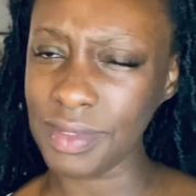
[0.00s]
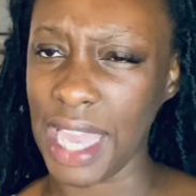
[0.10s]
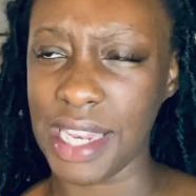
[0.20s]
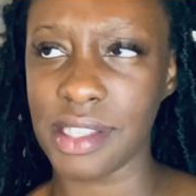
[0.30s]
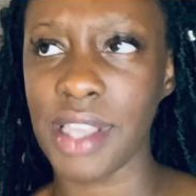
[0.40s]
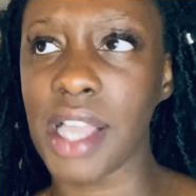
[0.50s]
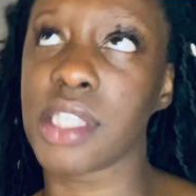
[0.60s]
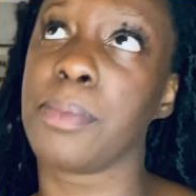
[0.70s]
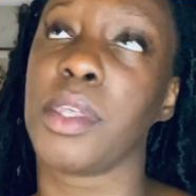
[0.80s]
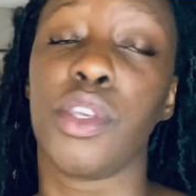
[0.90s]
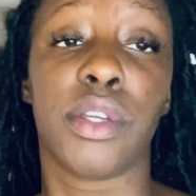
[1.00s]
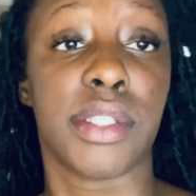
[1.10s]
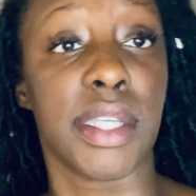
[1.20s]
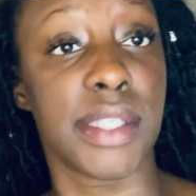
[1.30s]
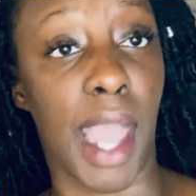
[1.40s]
And it's not something you could
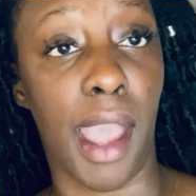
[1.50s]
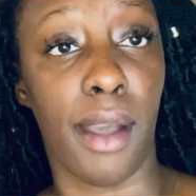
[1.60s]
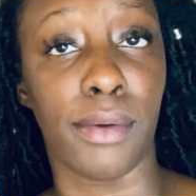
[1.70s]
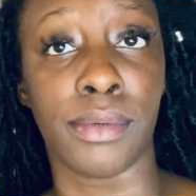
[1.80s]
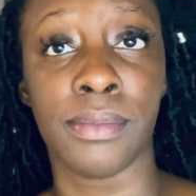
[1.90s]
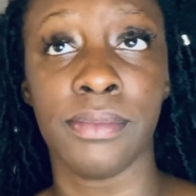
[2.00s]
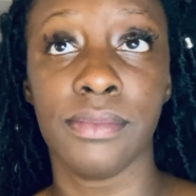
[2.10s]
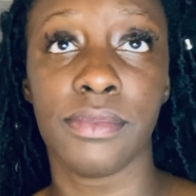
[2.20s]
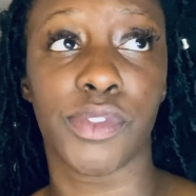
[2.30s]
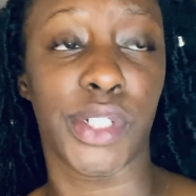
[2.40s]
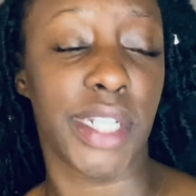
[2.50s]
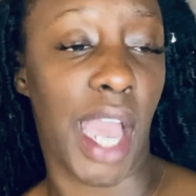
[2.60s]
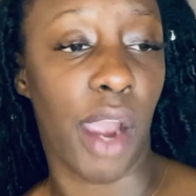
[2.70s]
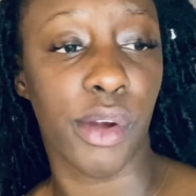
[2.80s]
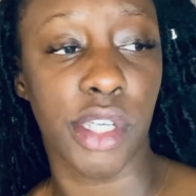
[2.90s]
sit down for an
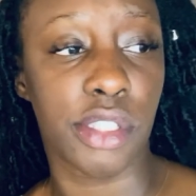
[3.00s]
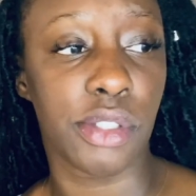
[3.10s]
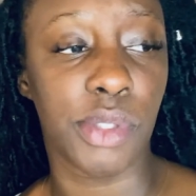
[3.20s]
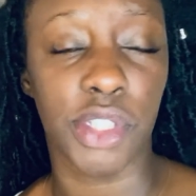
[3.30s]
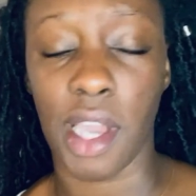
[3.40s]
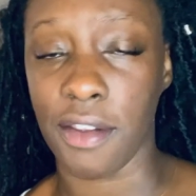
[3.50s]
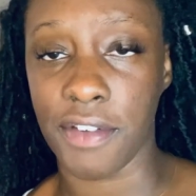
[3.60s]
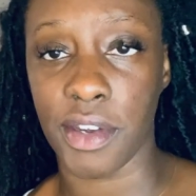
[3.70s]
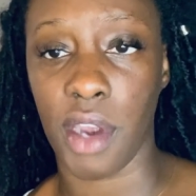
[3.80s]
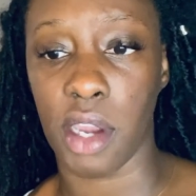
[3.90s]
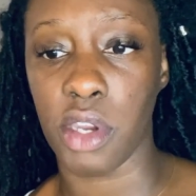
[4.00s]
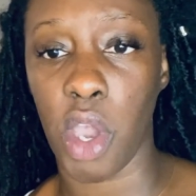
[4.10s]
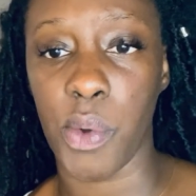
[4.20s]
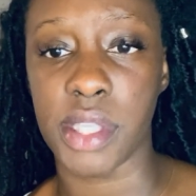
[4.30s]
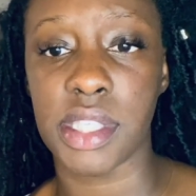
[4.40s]
hour or two and try to figure out.
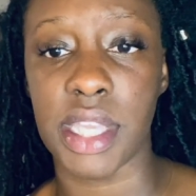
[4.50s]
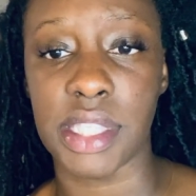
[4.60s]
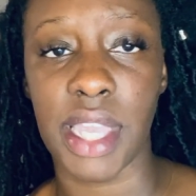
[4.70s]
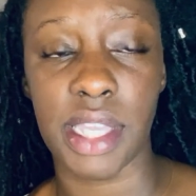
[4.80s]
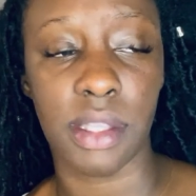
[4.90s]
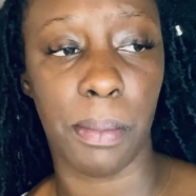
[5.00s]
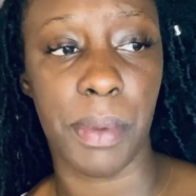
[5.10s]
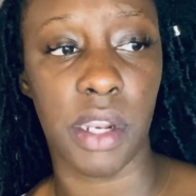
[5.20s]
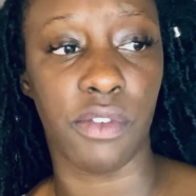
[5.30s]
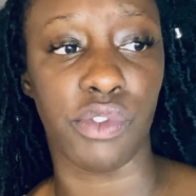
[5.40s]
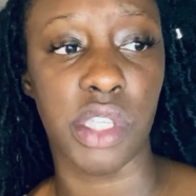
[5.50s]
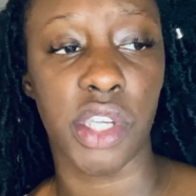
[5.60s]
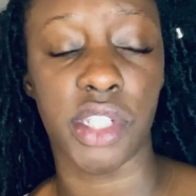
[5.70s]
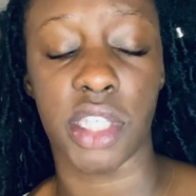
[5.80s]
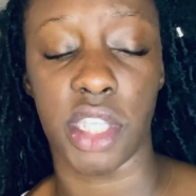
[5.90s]
No, it takes a bit of
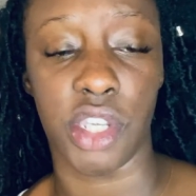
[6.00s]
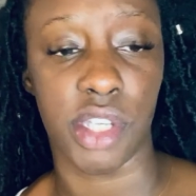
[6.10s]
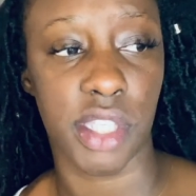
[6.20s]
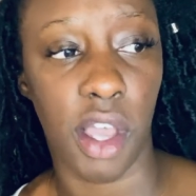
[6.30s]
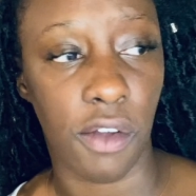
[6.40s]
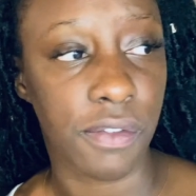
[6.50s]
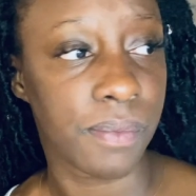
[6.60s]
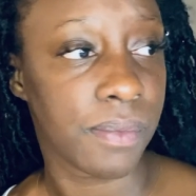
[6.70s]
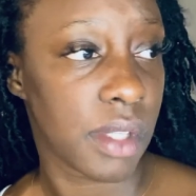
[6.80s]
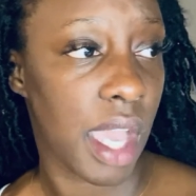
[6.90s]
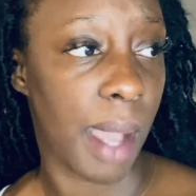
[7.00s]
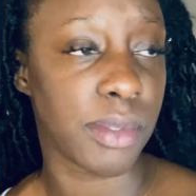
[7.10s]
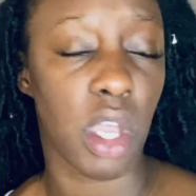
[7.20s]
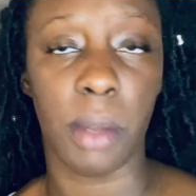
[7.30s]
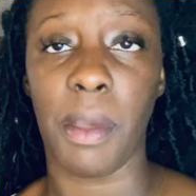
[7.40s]
researching in yourself. I'm
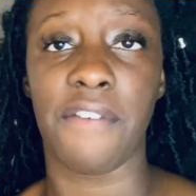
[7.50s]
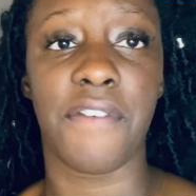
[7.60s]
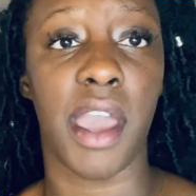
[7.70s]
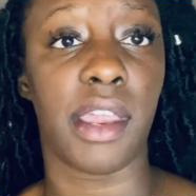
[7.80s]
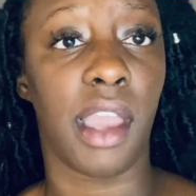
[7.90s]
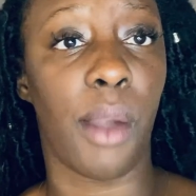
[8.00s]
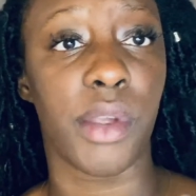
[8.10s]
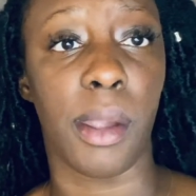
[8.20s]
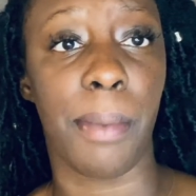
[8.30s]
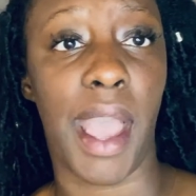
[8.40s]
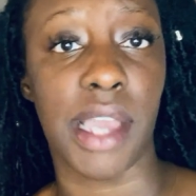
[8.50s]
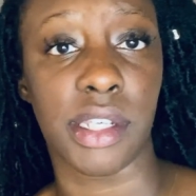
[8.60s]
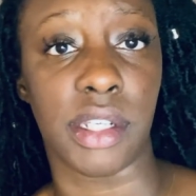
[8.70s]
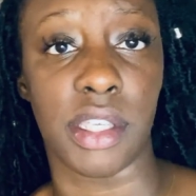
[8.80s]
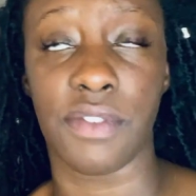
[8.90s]
talking about finding out what your
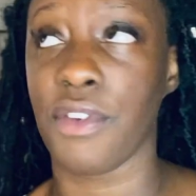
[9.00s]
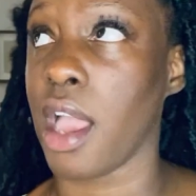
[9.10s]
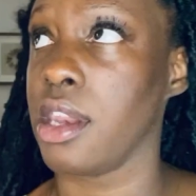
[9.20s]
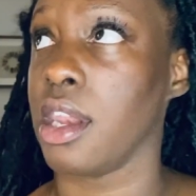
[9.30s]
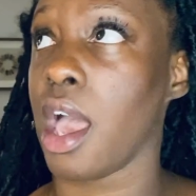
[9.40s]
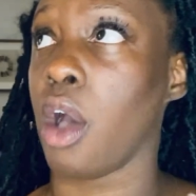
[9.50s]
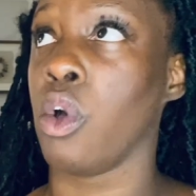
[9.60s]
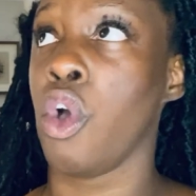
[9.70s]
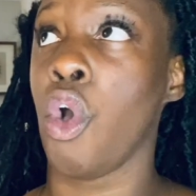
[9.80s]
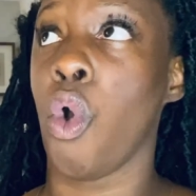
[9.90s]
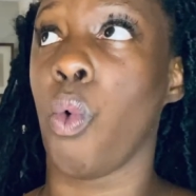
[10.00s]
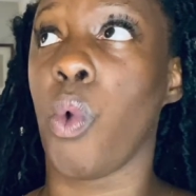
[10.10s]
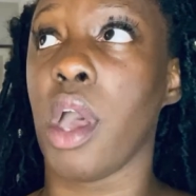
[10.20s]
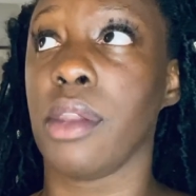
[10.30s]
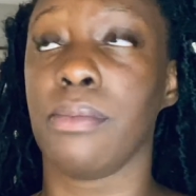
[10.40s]
passion is, finding out
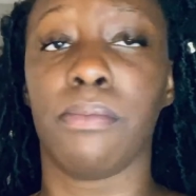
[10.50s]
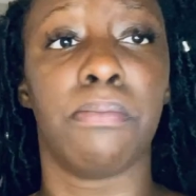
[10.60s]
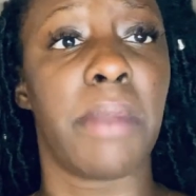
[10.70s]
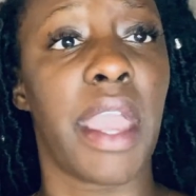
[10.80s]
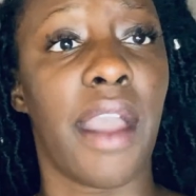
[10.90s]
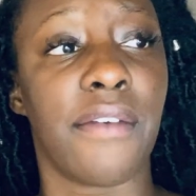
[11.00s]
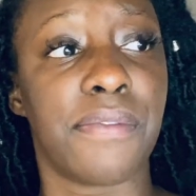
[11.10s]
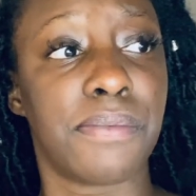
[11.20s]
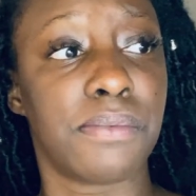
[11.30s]
what may have